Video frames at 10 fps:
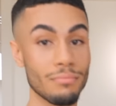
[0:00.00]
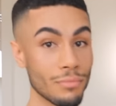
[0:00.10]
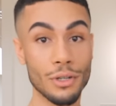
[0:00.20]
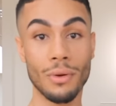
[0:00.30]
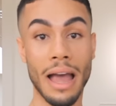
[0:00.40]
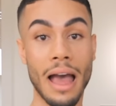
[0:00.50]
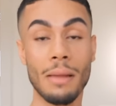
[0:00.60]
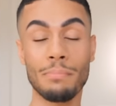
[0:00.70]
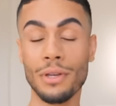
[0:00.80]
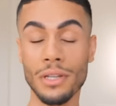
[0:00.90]
You'll get
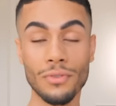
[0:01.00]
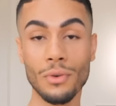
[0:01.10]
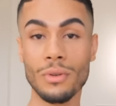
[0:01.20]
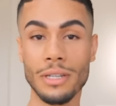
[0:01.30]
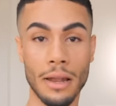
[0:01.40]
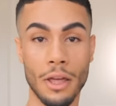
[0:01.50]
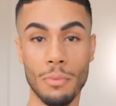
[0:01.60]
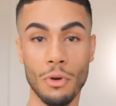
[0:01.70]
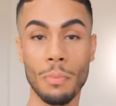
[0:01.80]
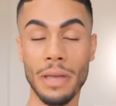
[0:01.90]
a beautiful
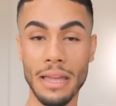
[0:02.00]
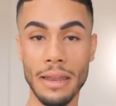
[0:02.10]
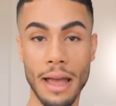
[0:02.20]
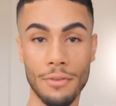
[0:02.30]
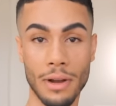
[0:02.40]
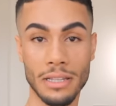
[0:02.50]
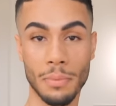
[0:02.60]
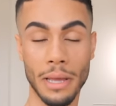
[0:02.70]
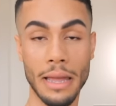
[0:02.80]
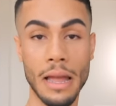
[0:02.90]
downloadable PDF
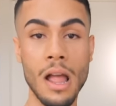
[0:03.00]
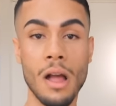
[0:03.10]
recipe